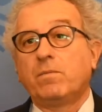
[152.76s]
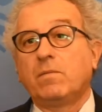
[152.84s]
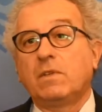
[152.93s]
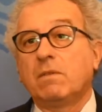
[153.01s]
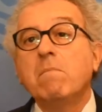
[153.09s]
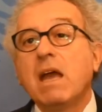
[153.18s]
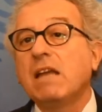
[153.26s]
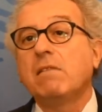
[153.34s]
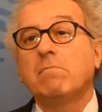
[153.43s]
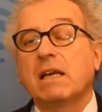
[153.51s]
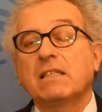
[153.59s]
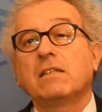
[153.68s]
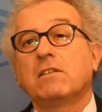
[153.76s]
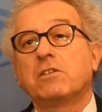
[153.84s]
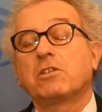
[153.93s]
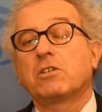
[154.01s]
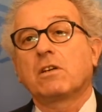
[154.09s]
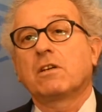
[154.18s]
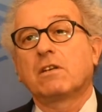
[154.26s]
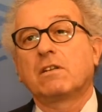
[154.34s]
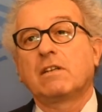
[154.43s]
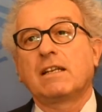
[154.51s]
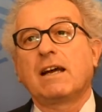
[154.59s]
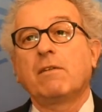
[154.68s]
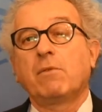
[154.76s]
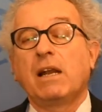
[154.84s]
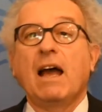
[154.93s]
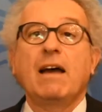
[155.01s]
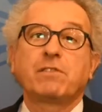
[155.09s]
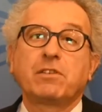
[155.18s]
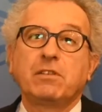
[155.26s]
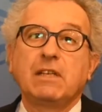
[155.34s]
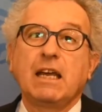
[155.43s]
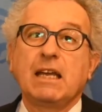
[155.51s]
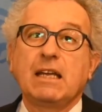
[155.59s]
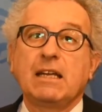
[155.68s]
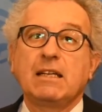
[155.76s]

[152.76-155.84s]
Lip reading: the main message that I will have today